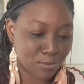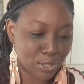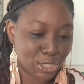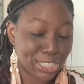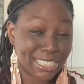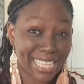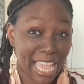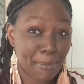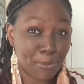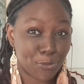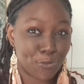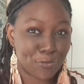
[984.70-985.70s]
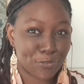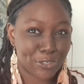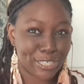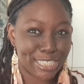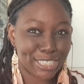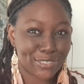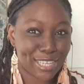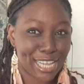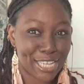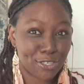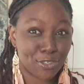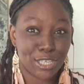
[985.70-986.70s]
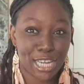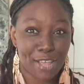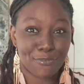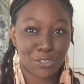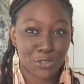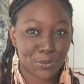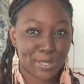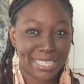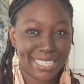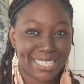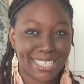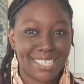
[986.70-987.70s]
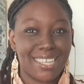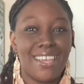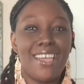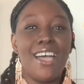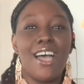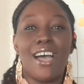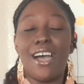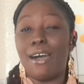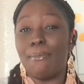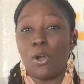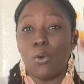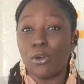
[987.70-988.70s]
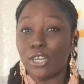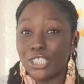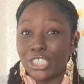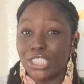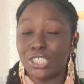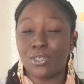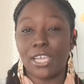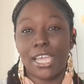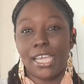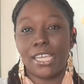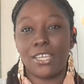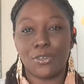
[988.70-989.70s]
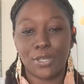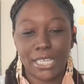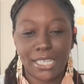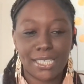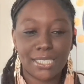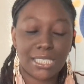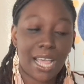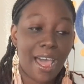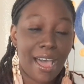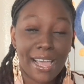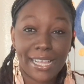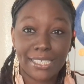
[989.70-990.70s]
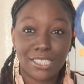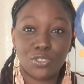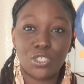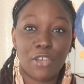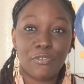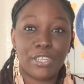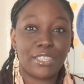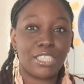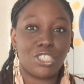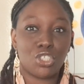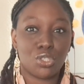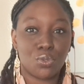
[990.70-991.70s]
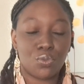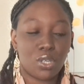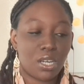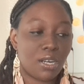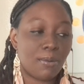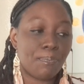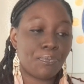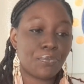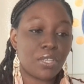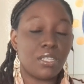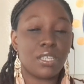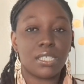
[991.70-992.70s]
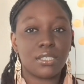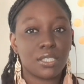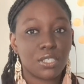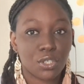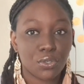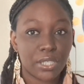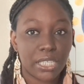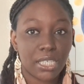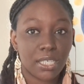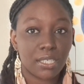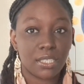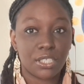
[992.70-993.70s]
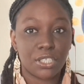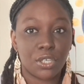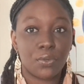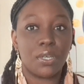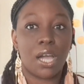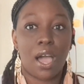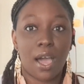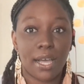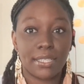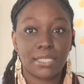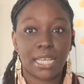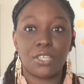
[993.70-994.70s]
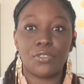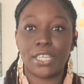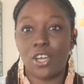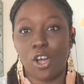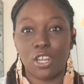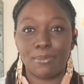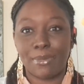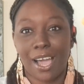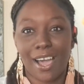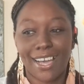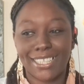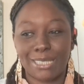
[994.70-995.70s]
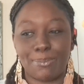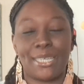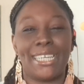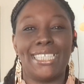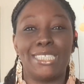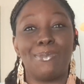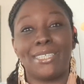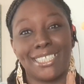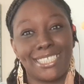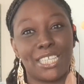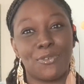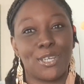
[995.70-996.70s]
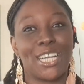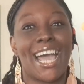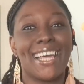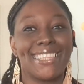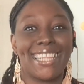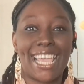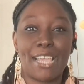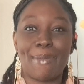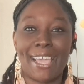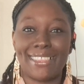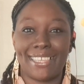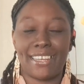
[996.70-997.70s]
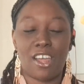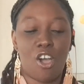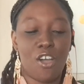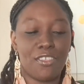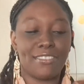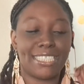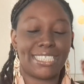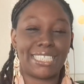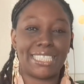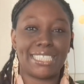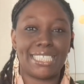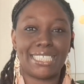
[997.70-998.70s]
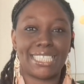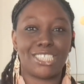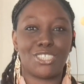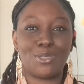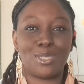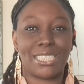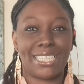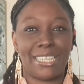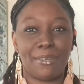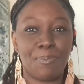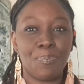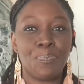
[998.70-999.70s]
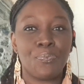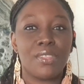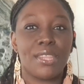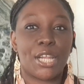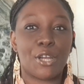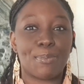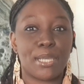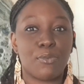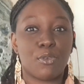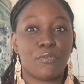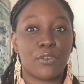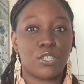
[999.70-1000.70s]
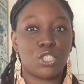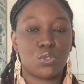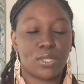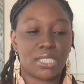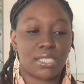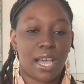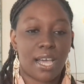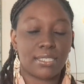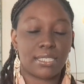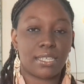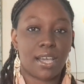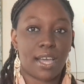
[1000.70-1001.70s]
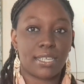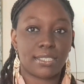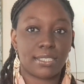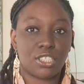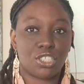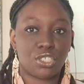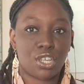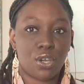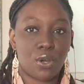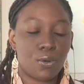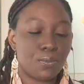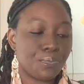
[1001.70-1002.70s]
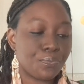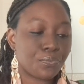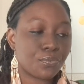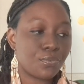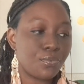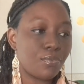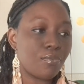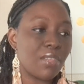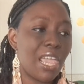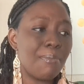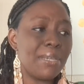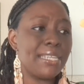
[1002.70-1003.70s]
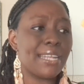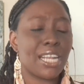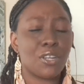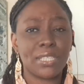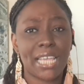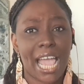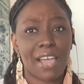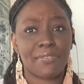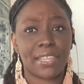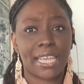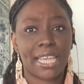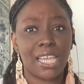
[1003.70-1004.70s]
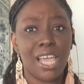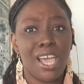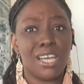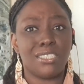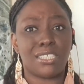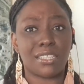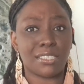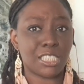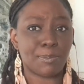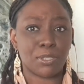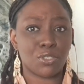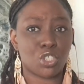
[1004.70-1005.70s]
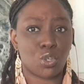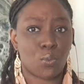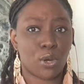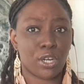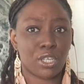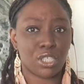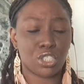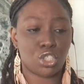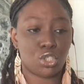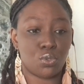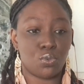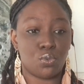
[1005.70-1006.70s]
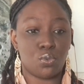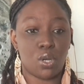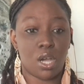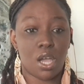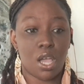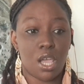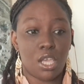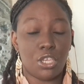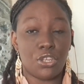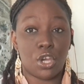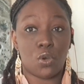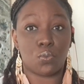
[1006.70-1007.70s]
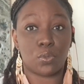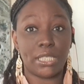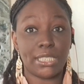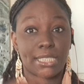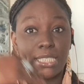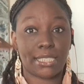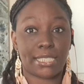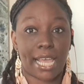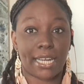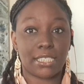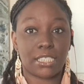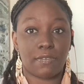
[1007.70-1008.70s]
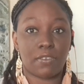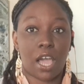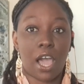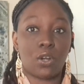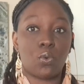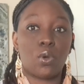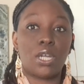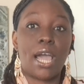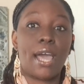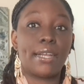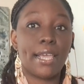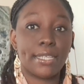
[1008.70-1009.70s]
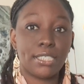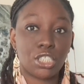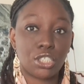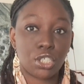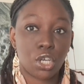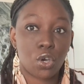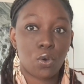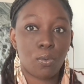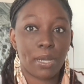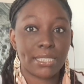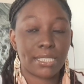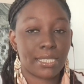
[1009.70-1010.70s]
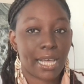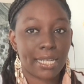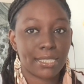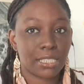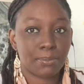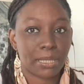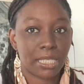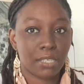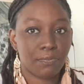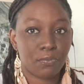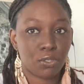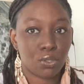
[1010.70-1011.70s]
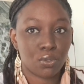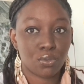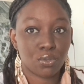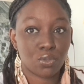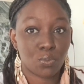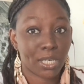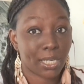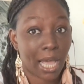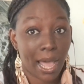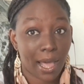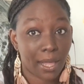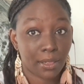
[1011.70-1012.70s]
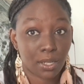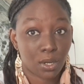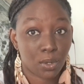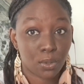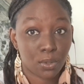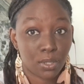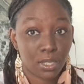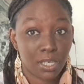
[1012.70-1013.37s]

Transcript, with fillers: which is the capital of greece okay you could have greek um, origins, okay, Greek ties, you definitely do. Um, look into the Greek, you know, gods. I know they call them gods, but it's because they were godlike back then. All of the deities that you see that are being referred to as gods and goddesses, you know, I mean, not only have they done the spiritual work to you know, reach the status of God or goddess. You know, it's not to be confused with God, though.